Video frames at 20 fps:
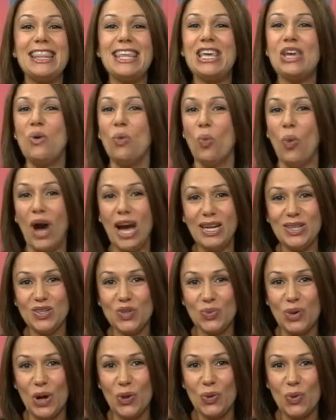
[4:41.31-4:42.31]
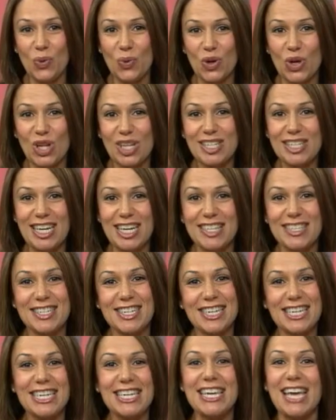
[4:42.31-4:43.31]
the Wines Around the World
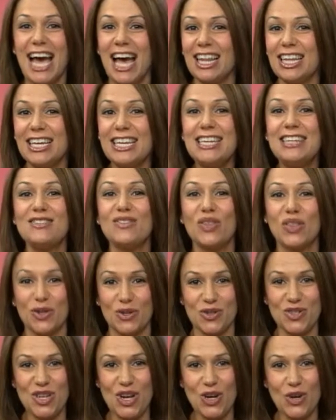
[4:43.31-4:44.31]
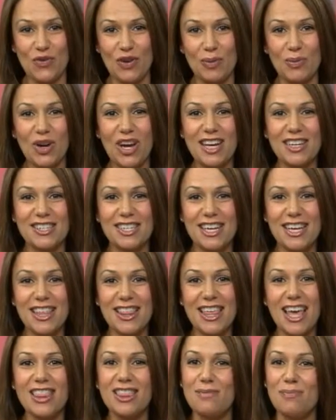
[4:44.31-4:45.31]
tasting and gala is Thursday, November
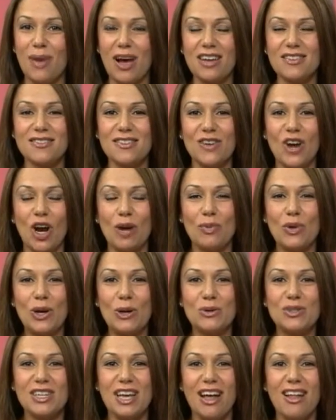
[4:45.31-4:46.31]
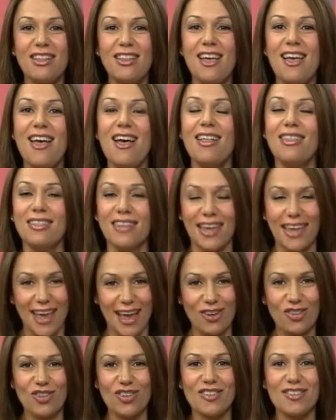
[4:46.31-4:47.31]
18th at the Boston Harbor Hotel. Like
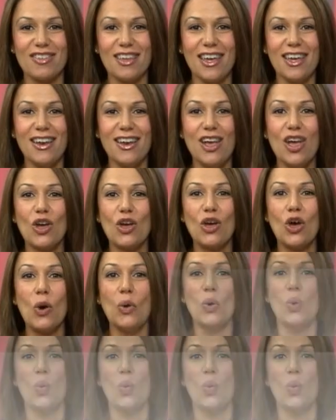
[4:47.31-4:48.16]
Ashley said, go to